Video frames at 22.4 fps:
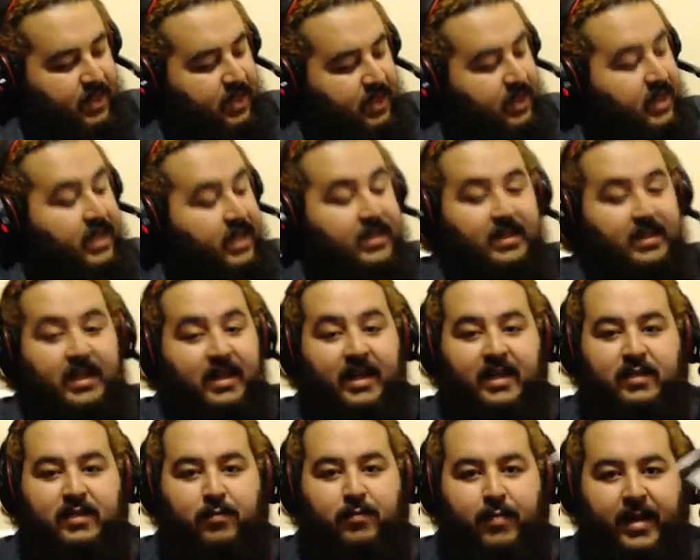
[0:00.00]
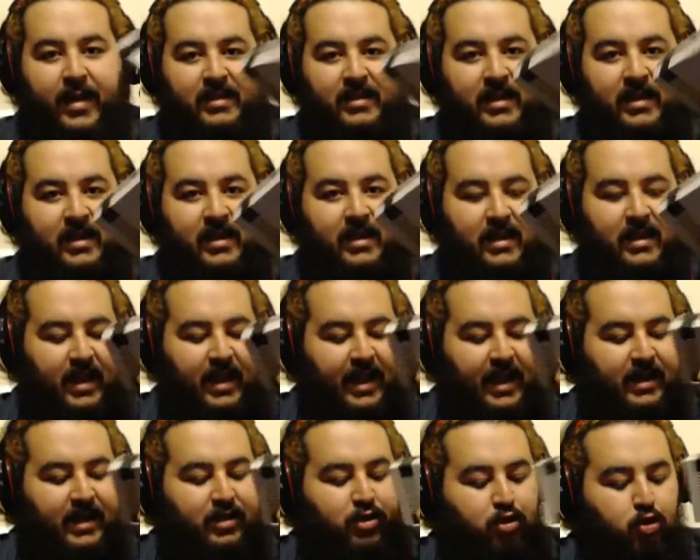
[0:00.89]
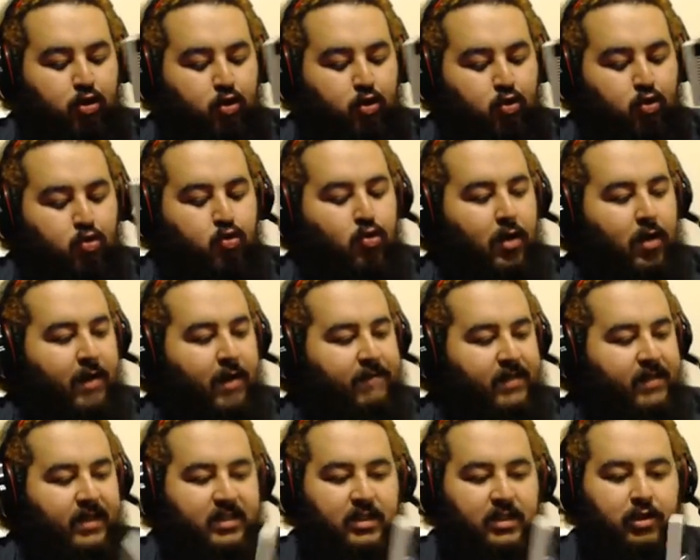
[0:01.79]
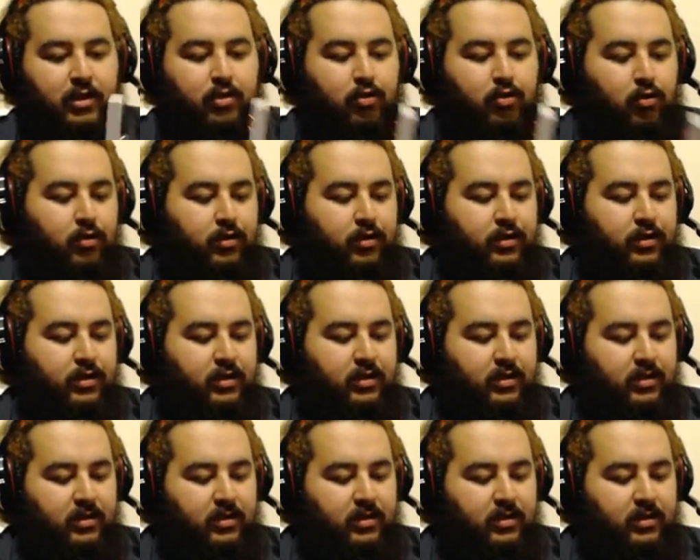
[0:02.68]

This thing is basically like two of these controllers.